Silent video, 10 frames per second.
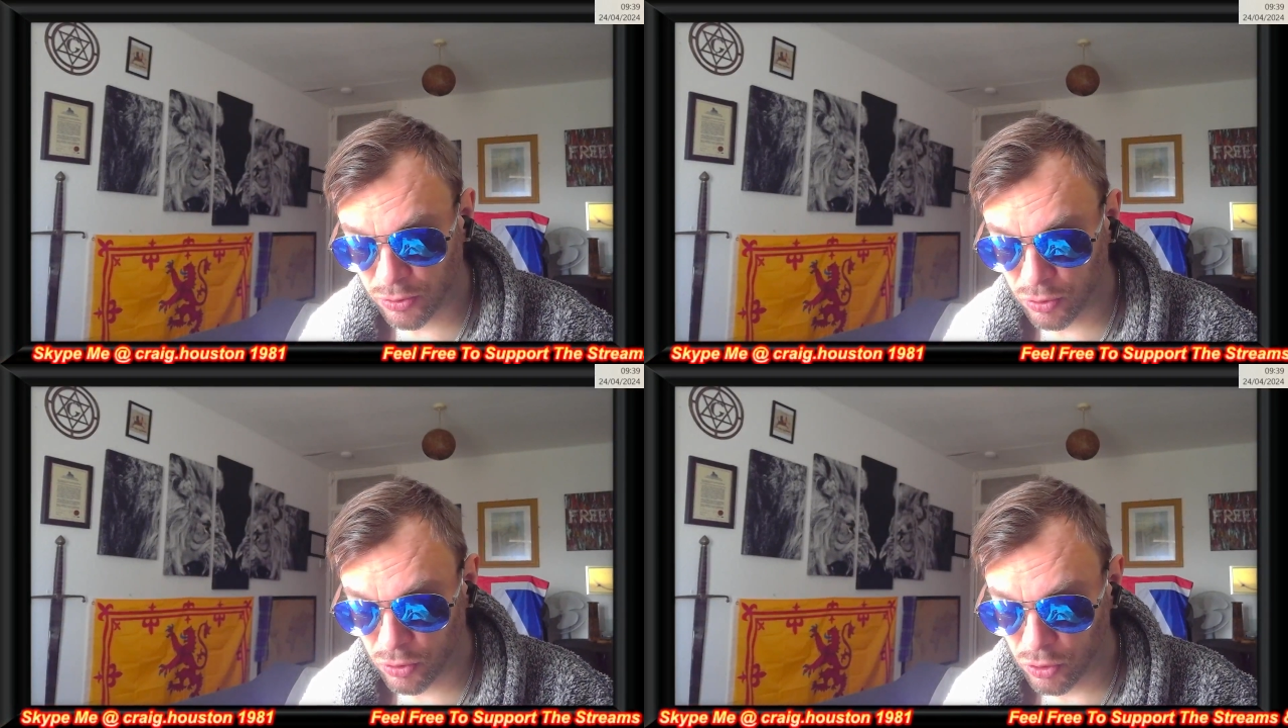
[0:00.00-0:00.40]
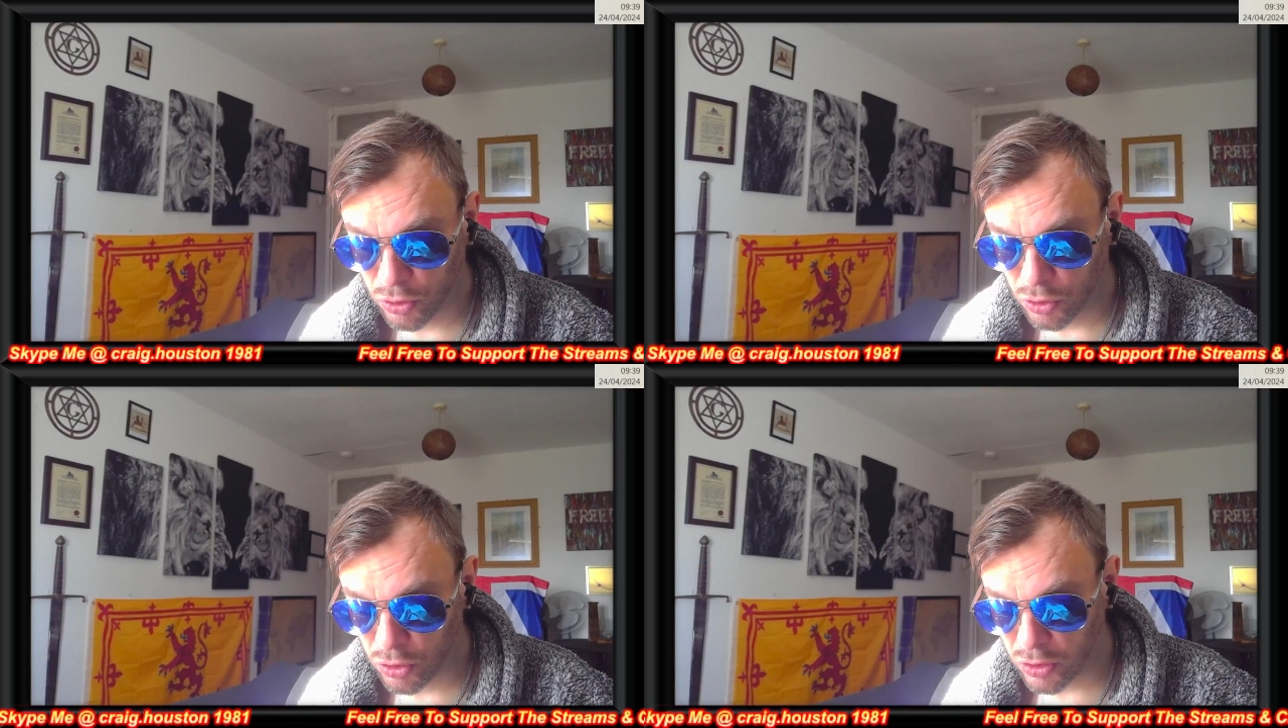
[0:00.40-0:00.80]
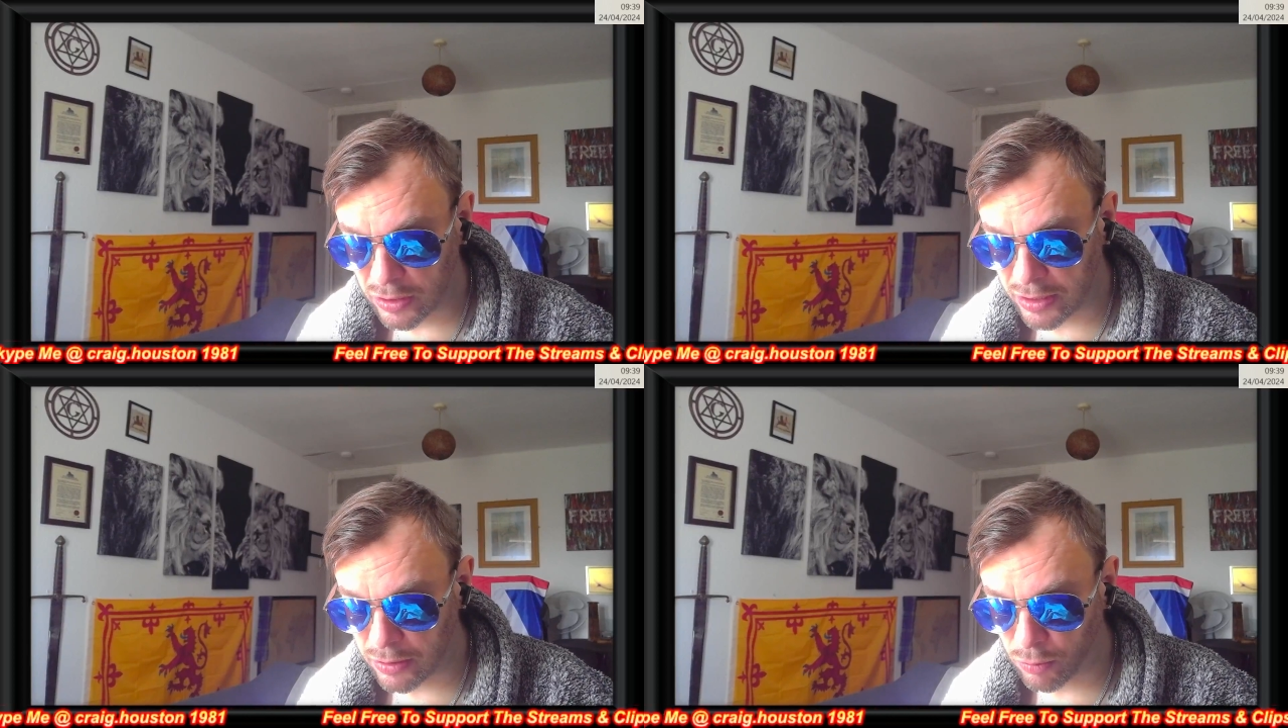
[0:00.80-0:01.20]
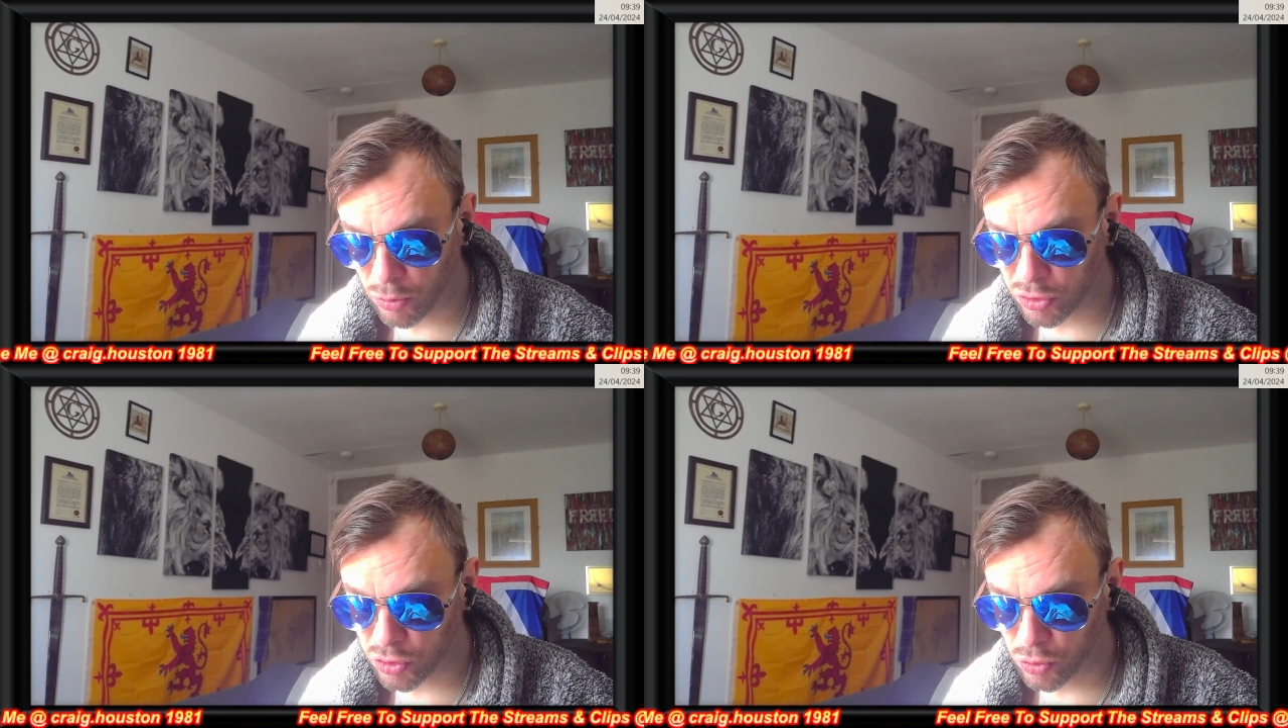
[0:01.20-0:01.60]
to
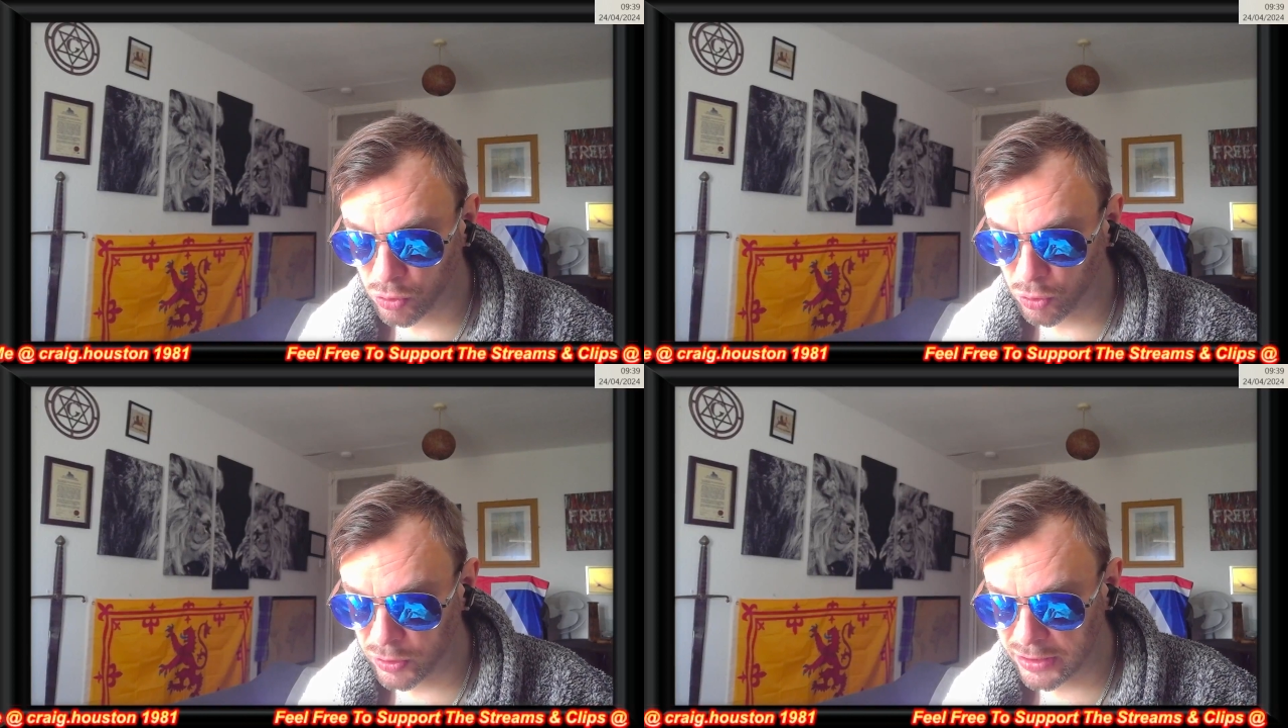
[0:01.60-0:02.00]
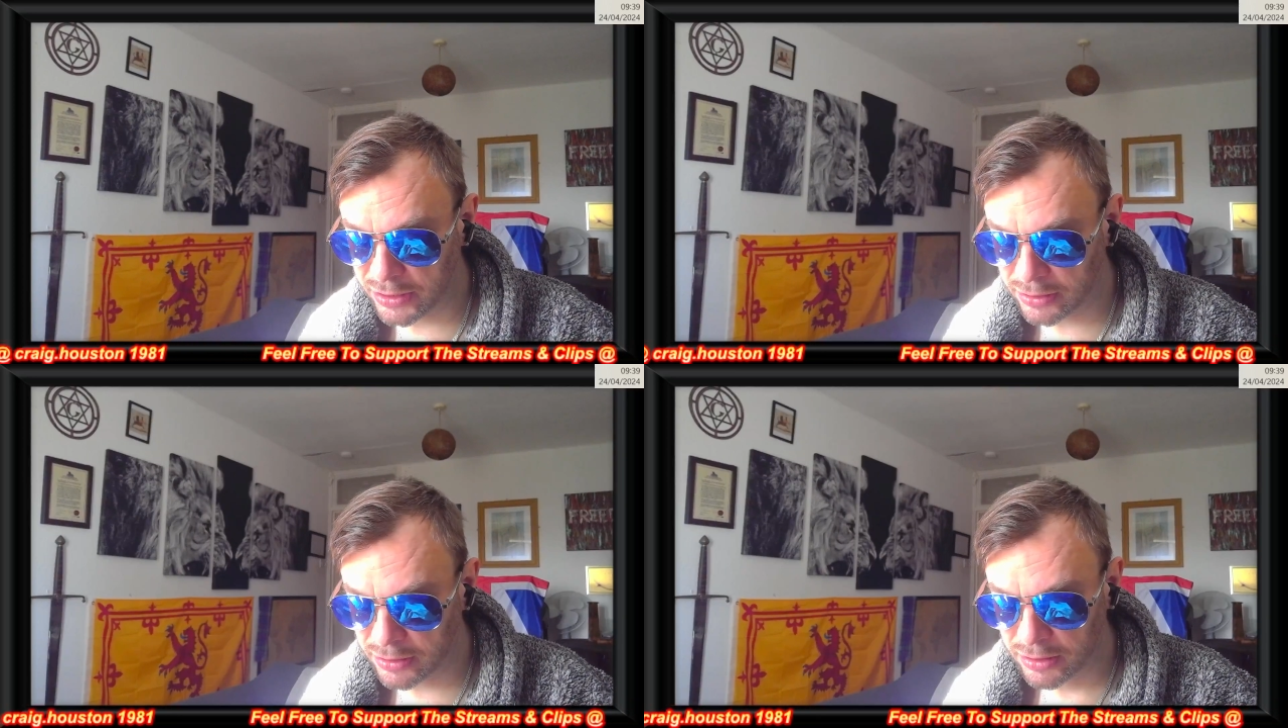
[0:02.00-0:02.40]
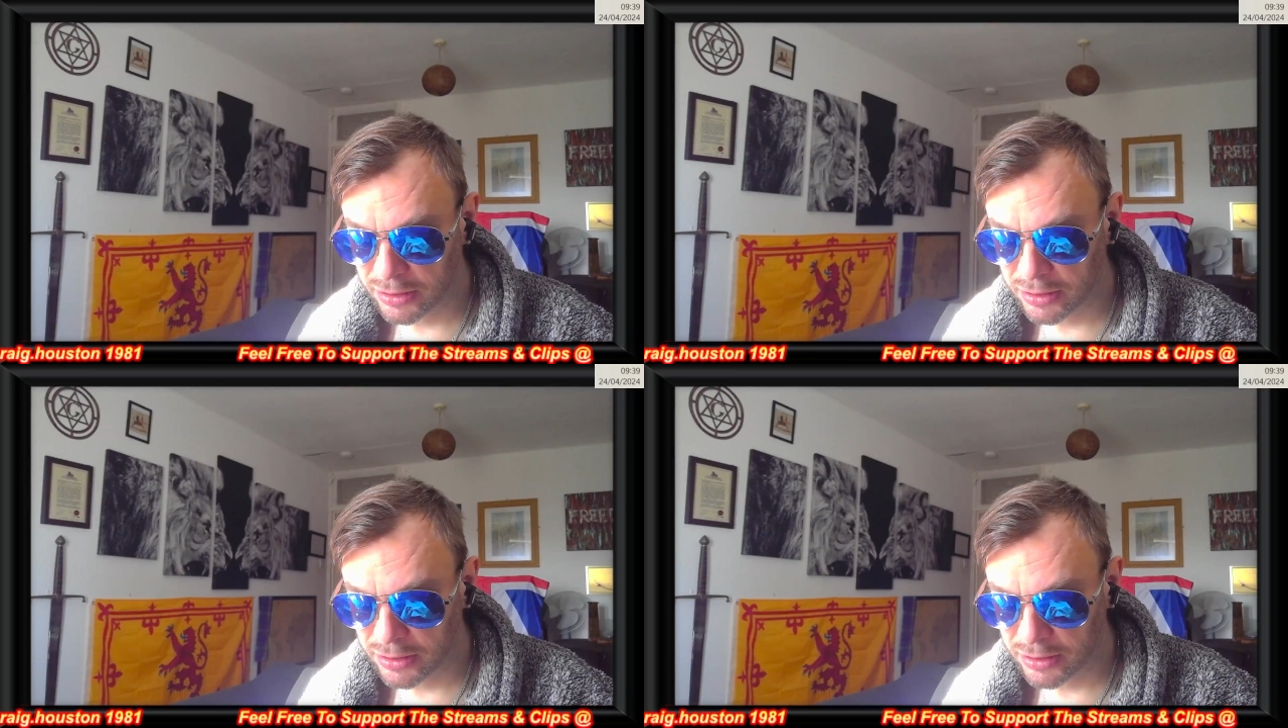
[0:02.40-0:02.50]
what's going on here.